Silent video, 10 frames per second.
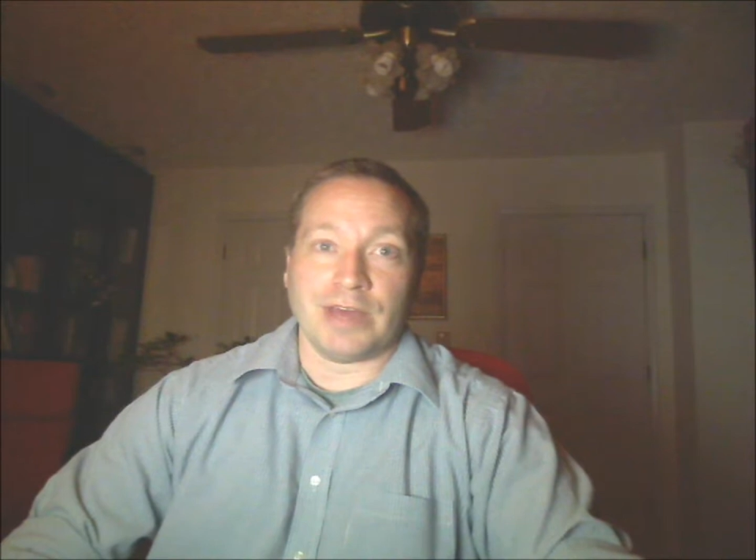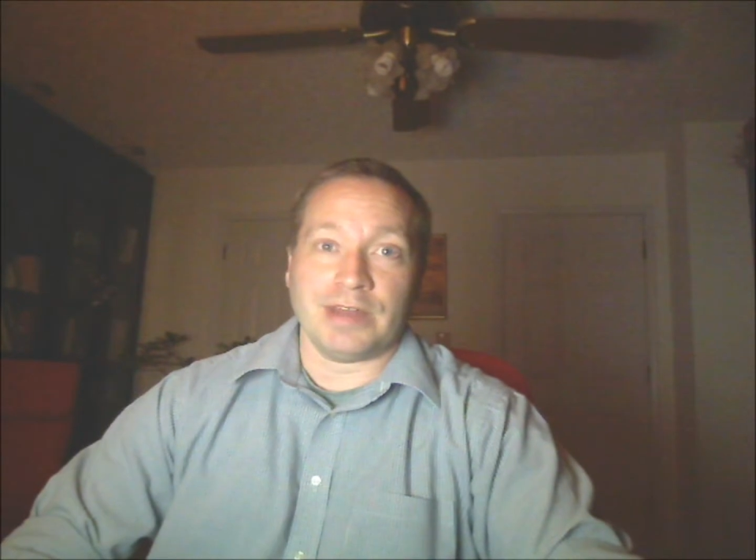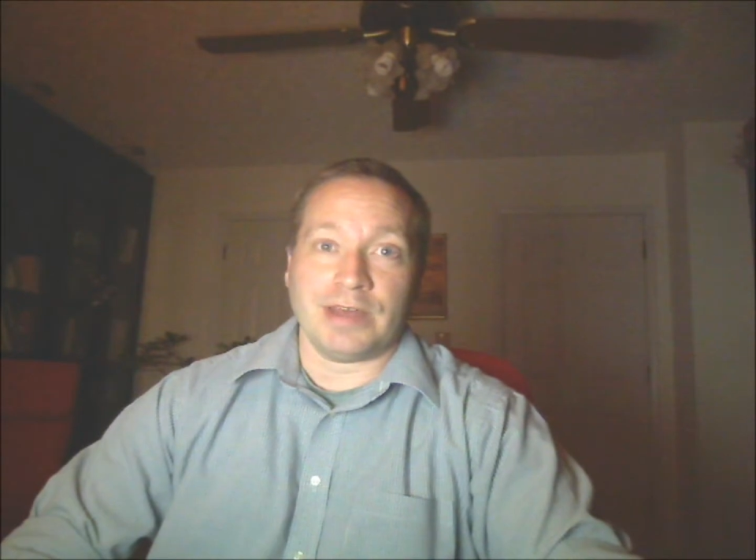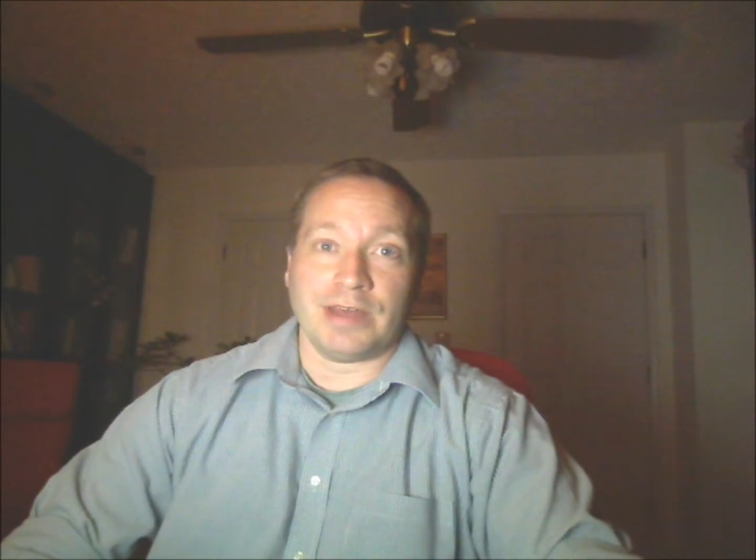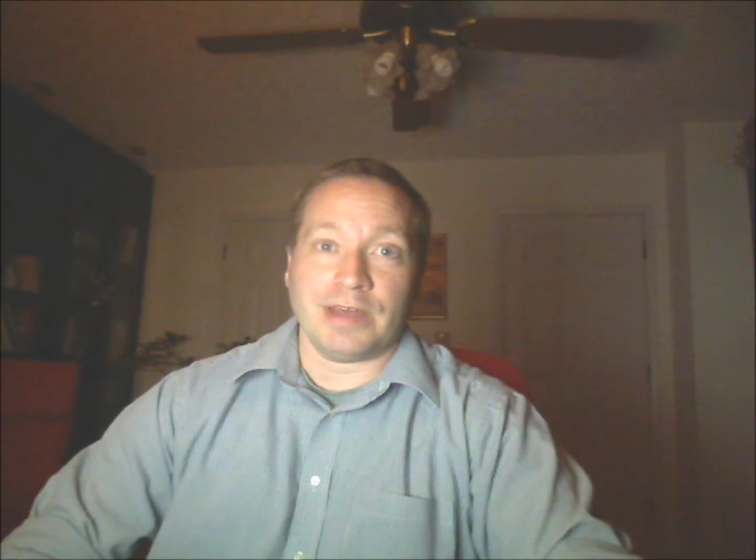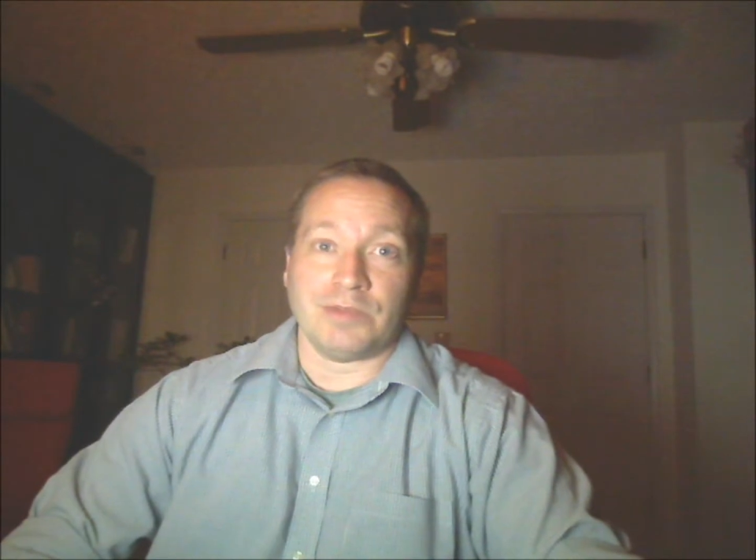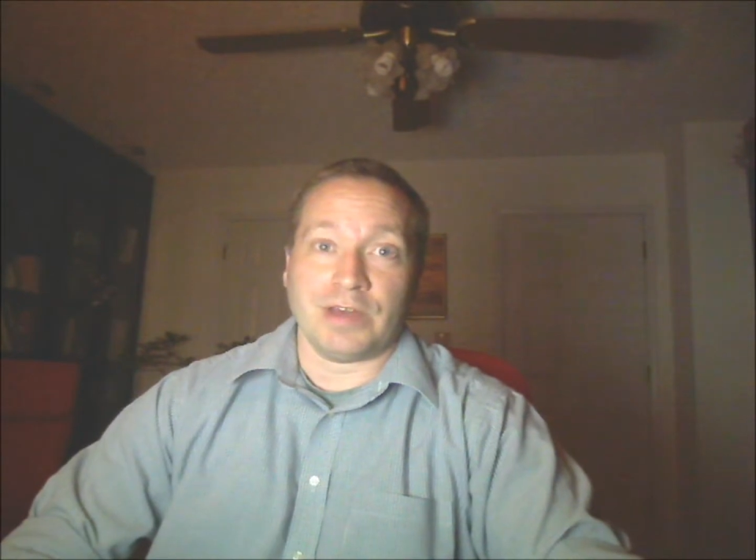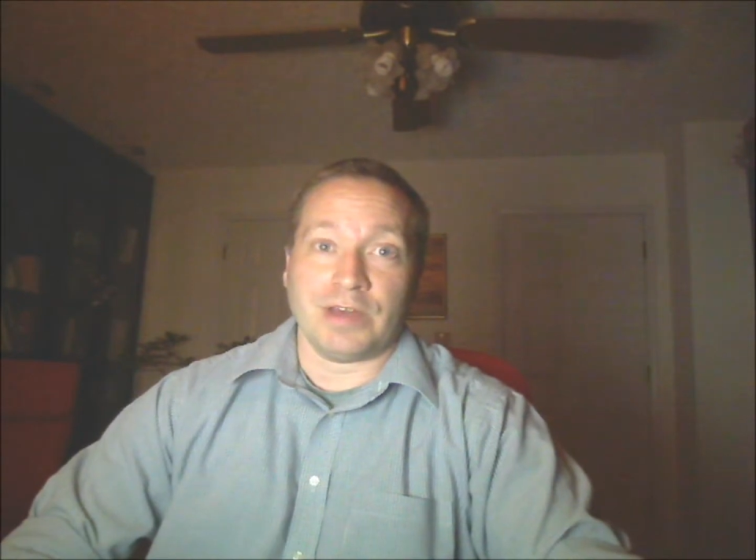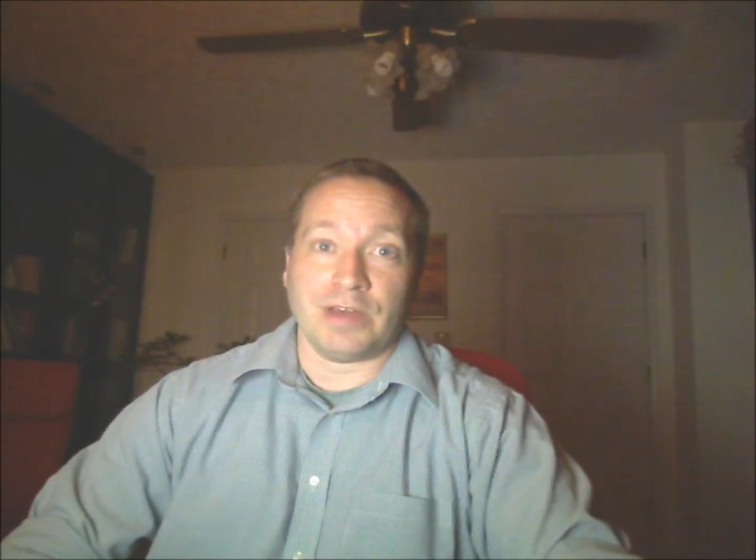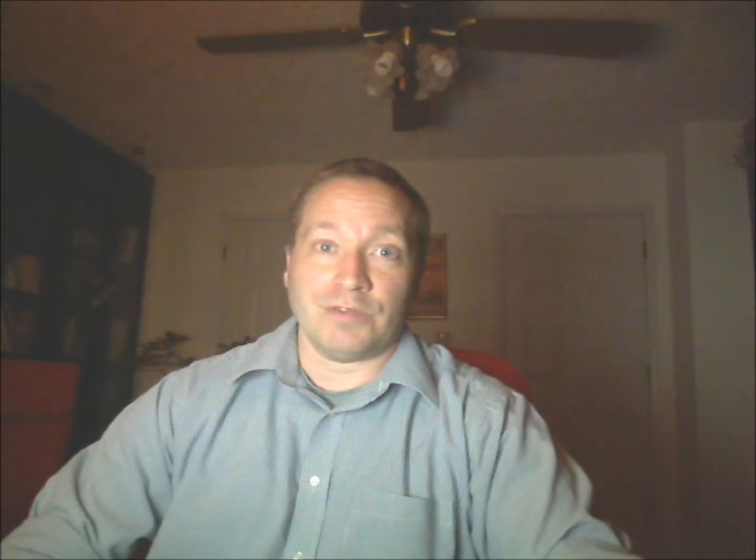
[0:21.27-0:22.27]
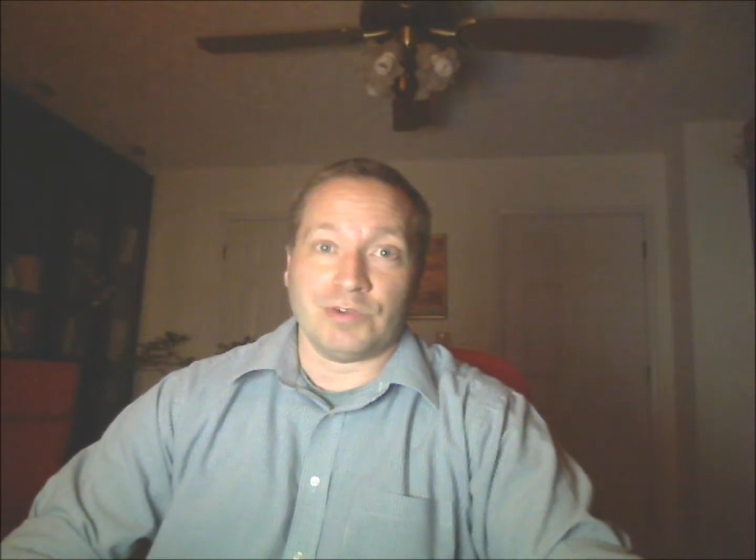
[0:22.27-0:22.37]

and without further